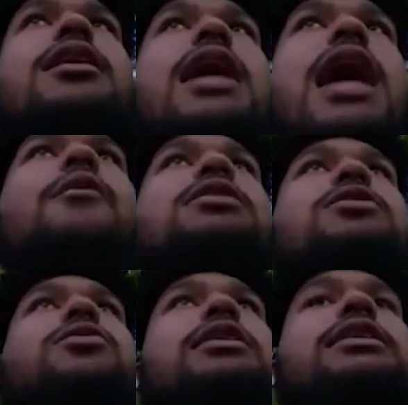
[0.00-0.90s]
I
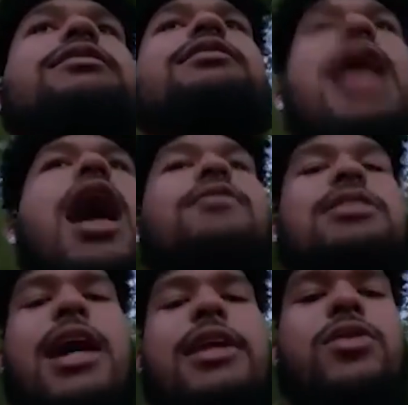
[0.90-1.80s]
wasn't really
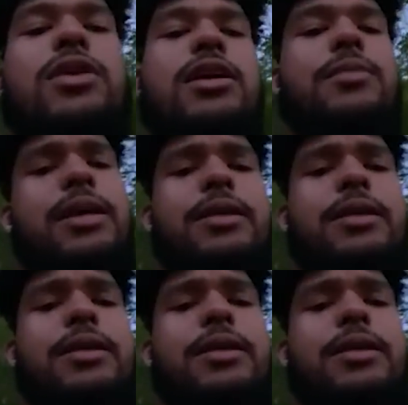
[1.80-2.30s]
obviously I knew it could